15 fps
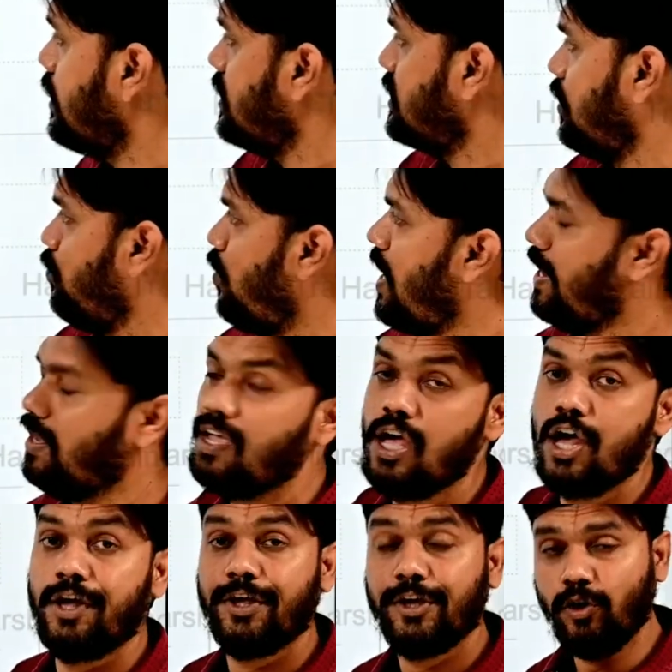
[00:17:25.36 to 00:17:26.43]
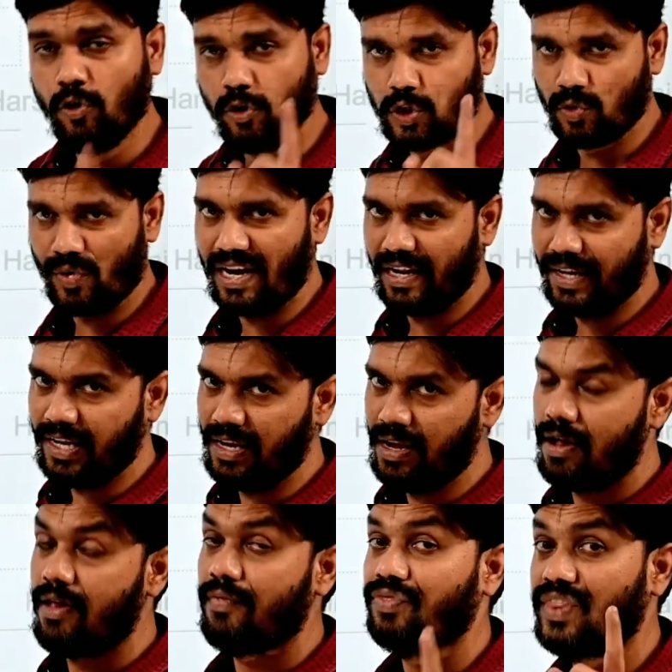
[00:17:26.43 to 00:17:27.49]
the reason why
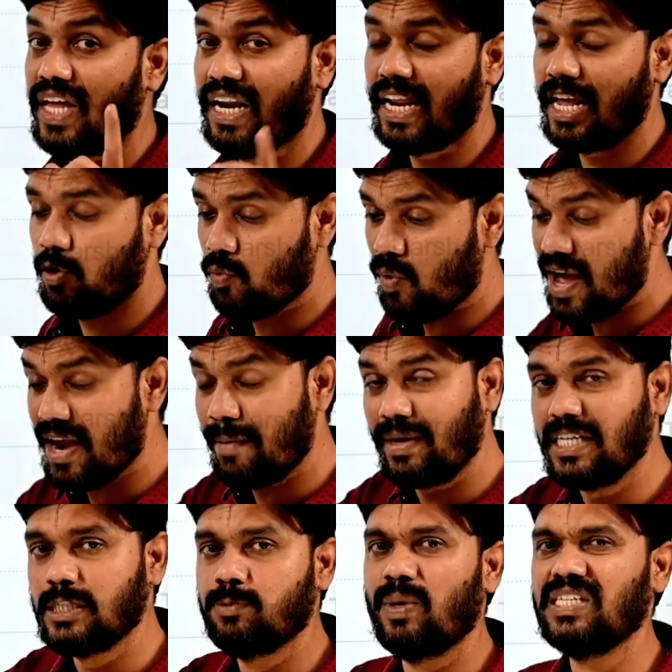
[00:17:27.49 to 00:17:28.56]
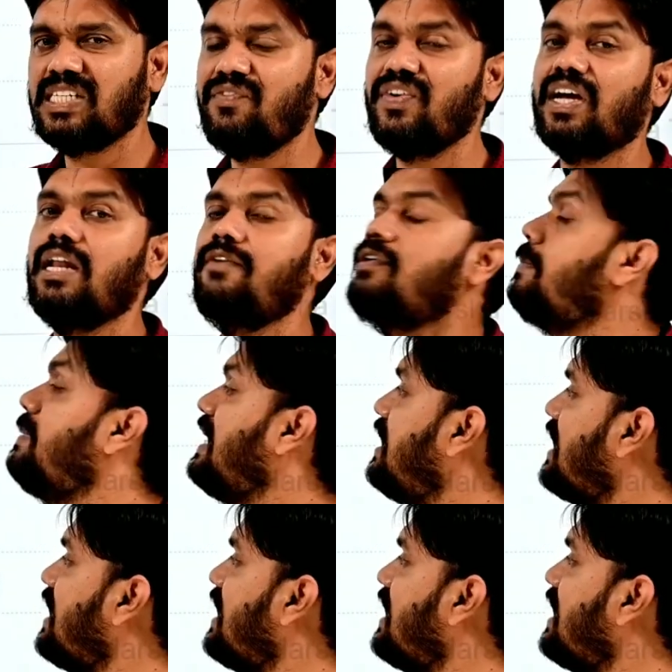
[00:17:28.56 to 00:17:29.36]
usually the requirement specifically will be